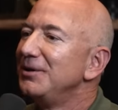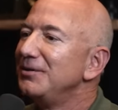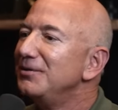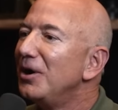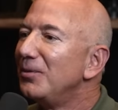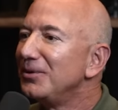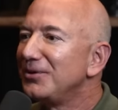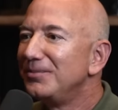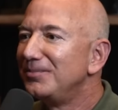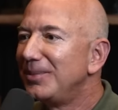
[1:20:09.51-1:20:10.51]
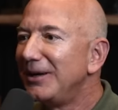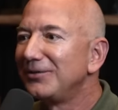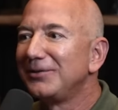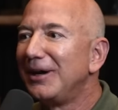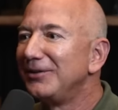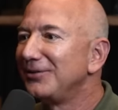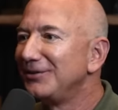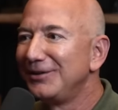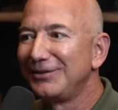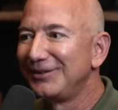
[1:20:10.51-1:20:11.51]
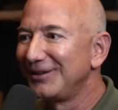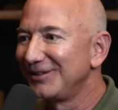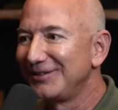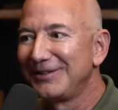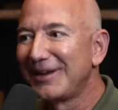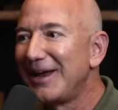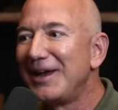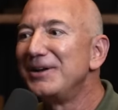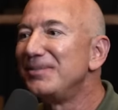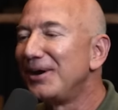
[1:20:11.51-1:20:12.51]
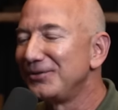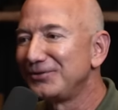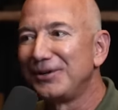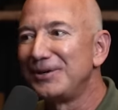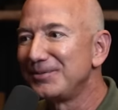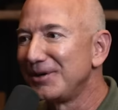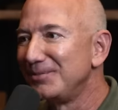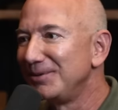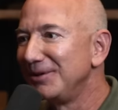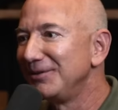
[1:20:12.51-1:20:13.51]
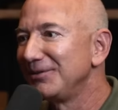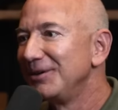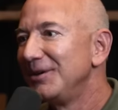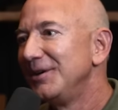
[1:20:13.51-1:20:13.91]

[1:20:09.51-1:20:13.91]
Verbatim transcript: you know what the baseline statistics say about startup companies.